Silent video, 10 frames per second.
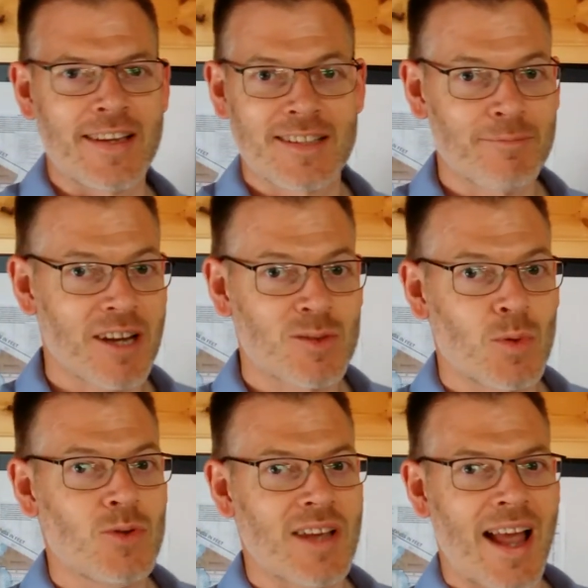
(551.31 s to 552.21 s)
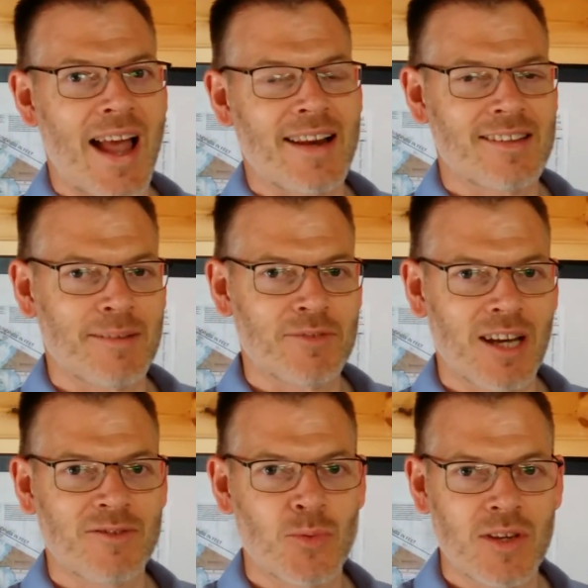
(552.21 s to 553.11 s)
Sometimes we use at,
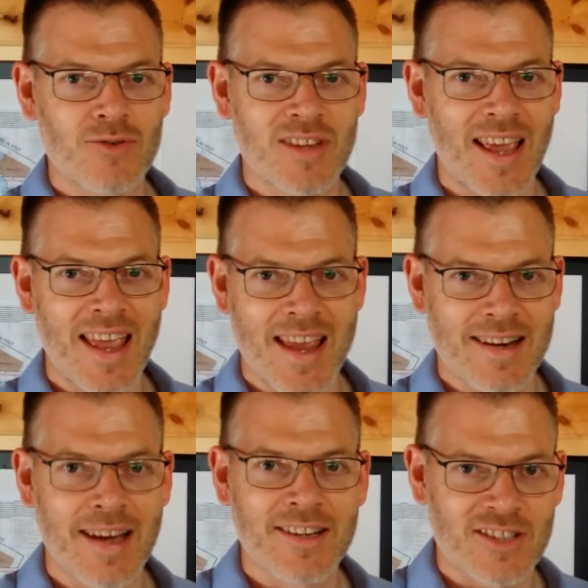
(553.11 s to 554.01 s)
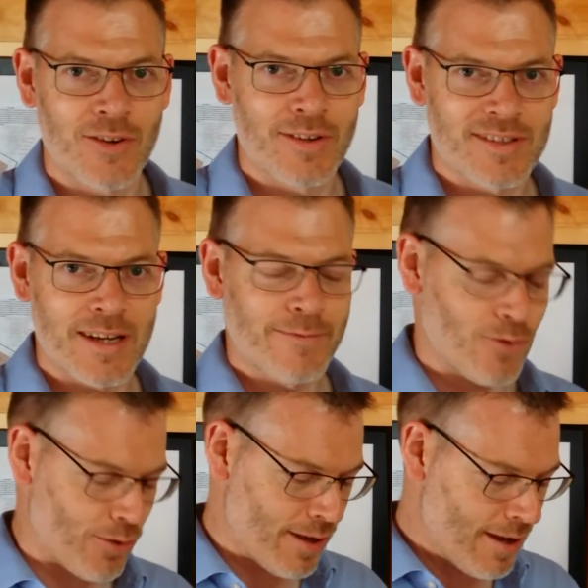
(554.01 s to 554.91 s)
sometimes we use in, and so on and so
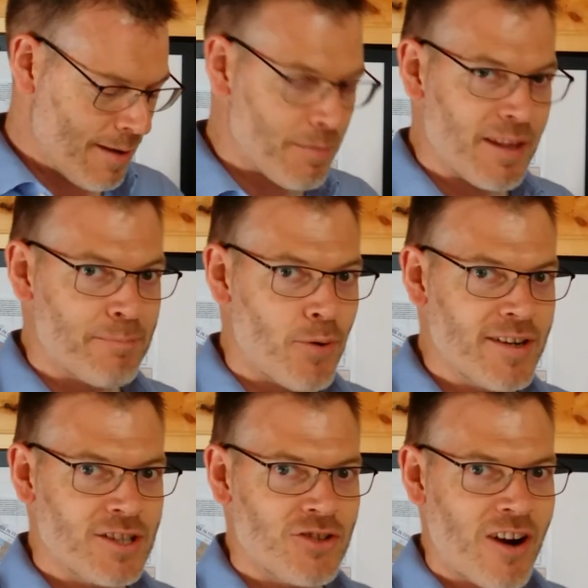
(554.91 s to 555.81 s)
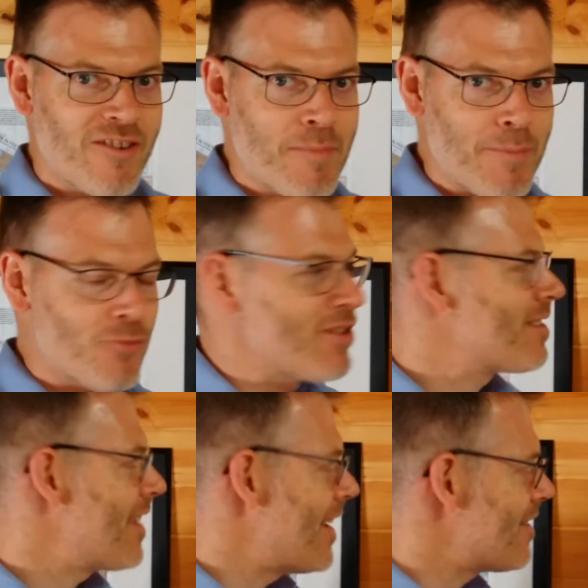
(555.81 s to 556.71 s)
forth. But the point to try and remember is
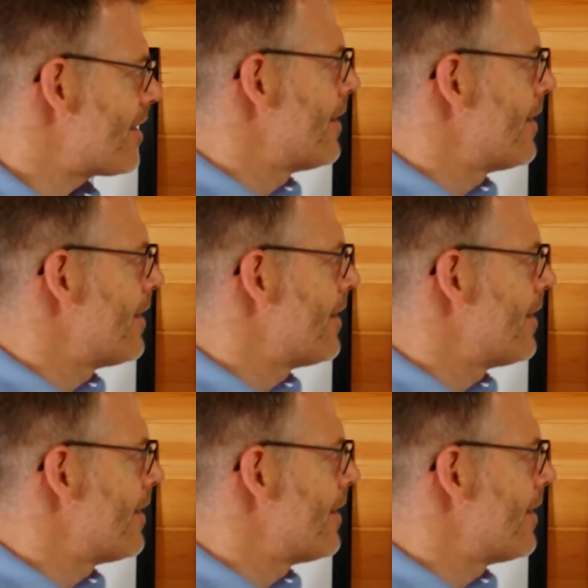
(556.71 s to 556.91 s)
this.